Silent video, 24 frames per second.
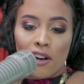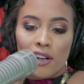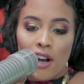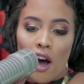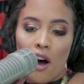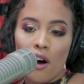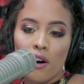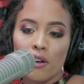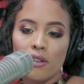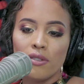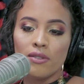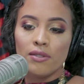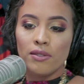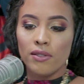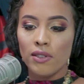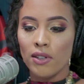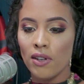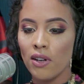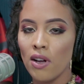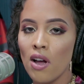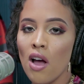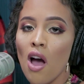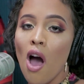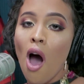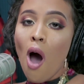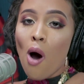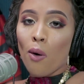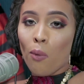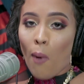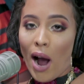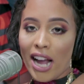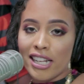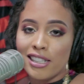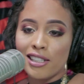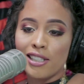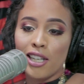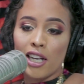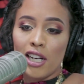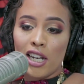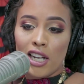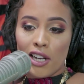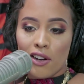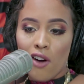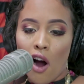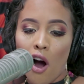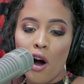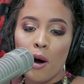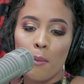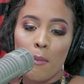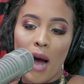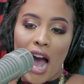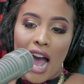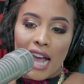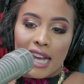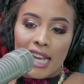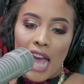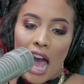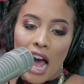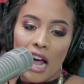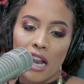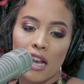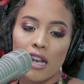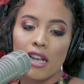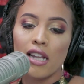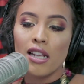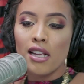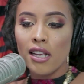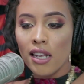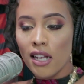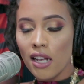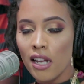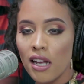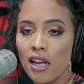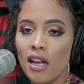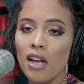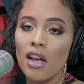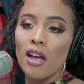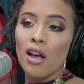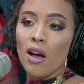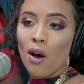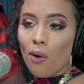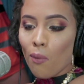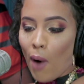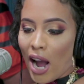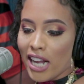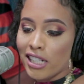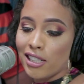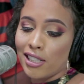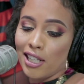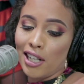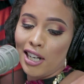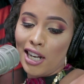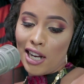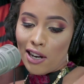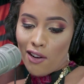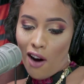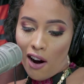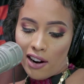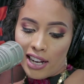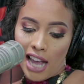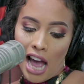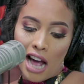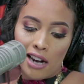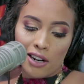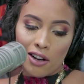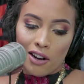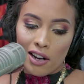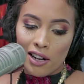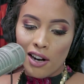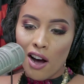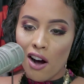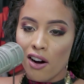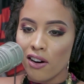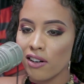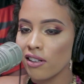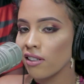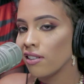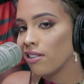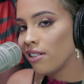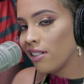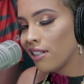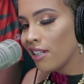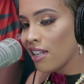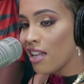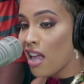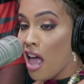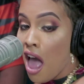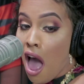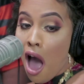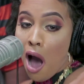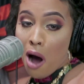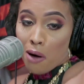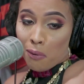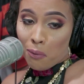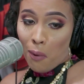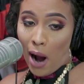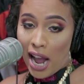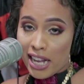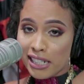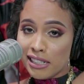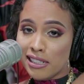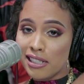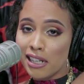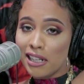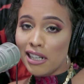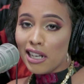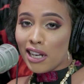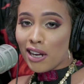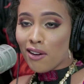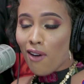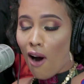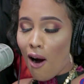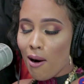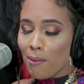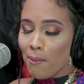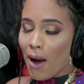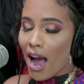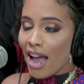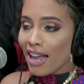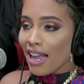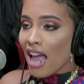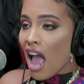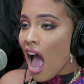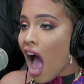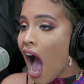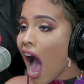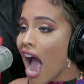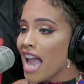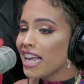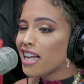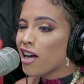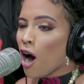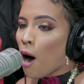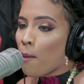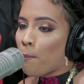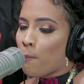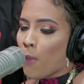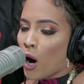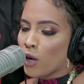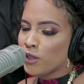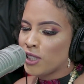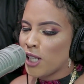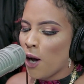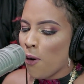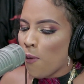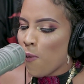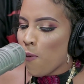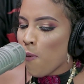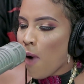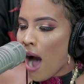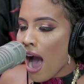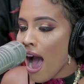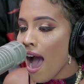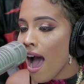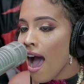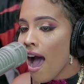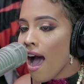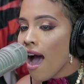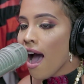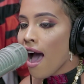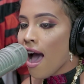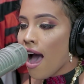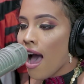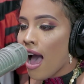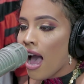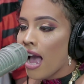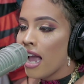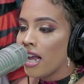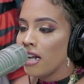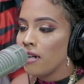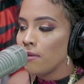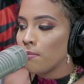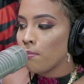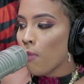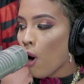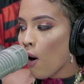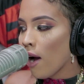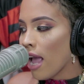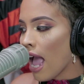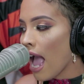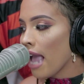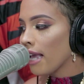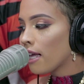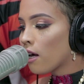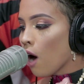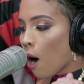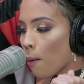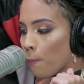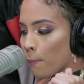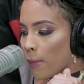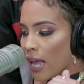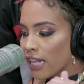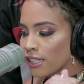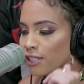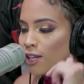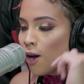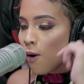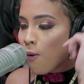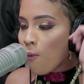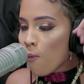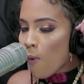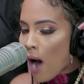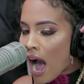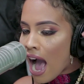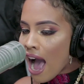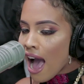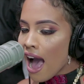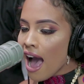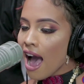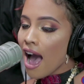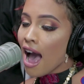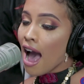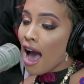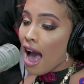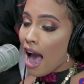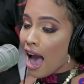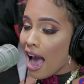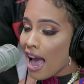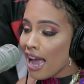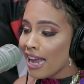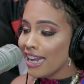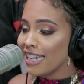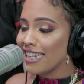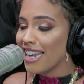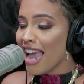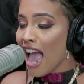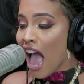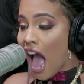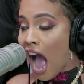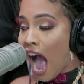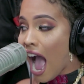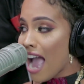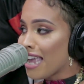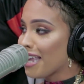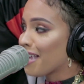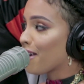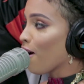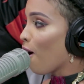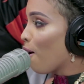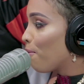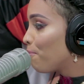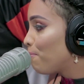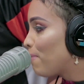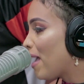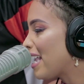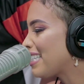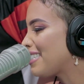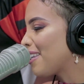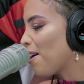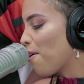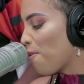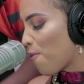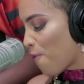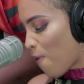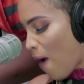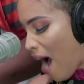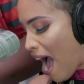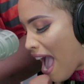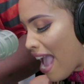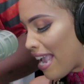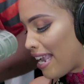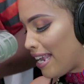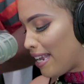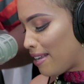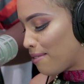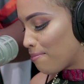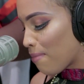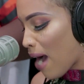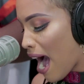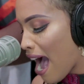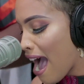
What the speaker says: Go down. Wine to the ground, my gal. Go down. Wine to the ground, gal. Go down. Wine to the ground, my gal. I come out to wine, boy. I come here to wine. I come here to wine.